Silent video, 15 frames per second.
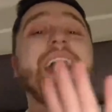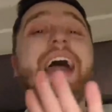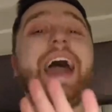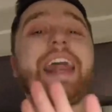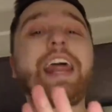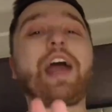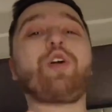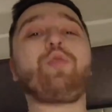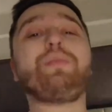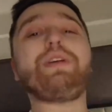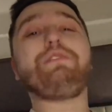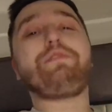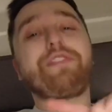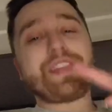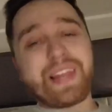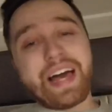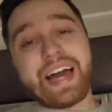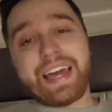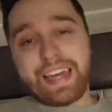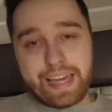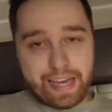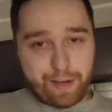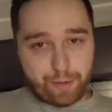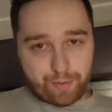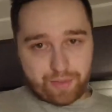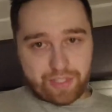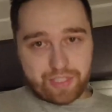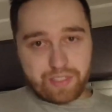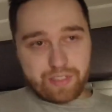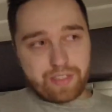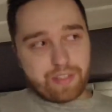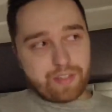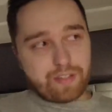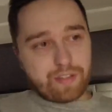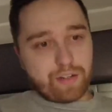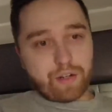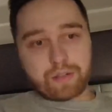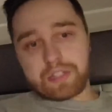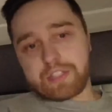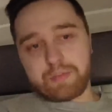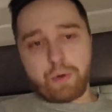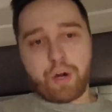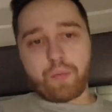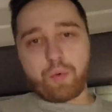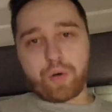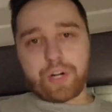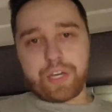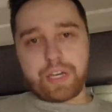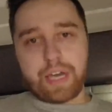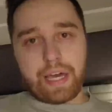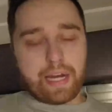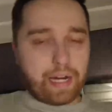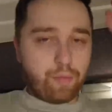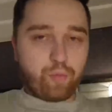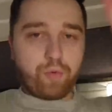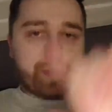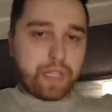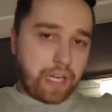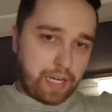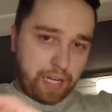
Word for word: and I will be flying out early tomorrow morning, and I will not